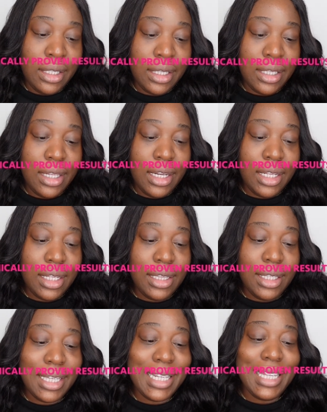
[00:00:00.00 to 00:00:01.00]

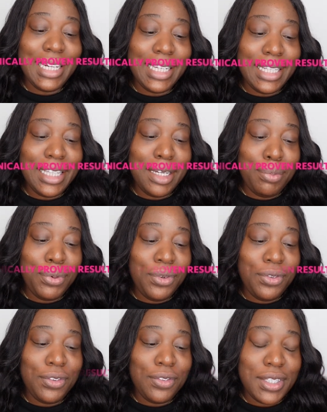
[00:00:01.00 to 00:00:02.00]
clinically
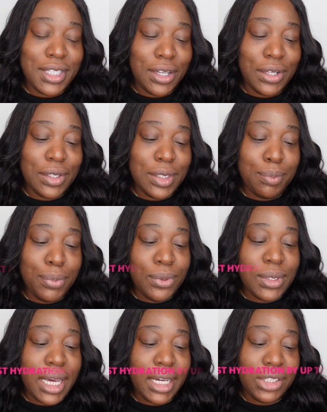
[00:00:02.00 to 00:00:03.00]
proven results,
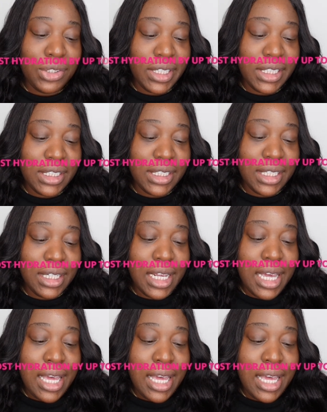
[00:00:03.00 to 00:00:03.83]
boost hydration,